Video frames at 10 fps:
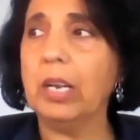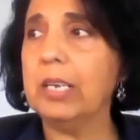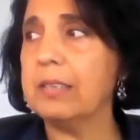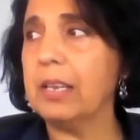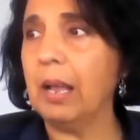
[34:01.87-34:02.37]

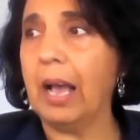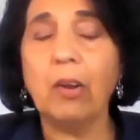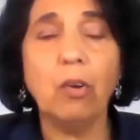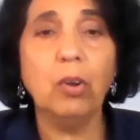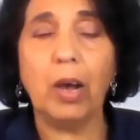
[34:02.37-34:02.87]
It's seems I
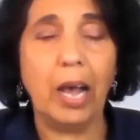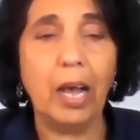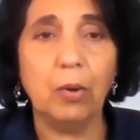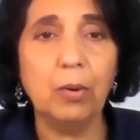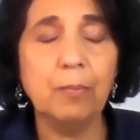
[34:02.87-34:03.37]
know
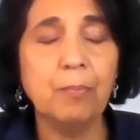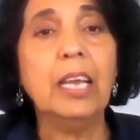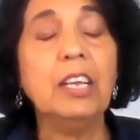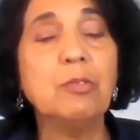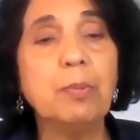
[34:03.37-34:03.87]
how
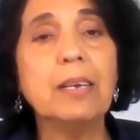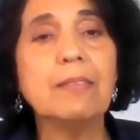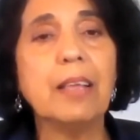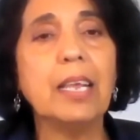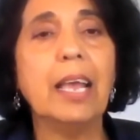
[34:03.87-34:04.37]
it's
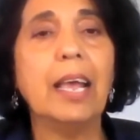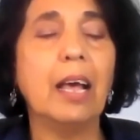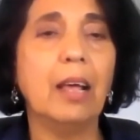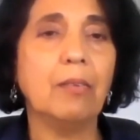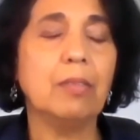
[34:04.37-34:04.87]
because I get
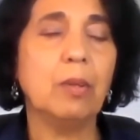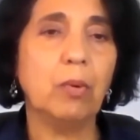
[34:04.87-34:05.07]
out of the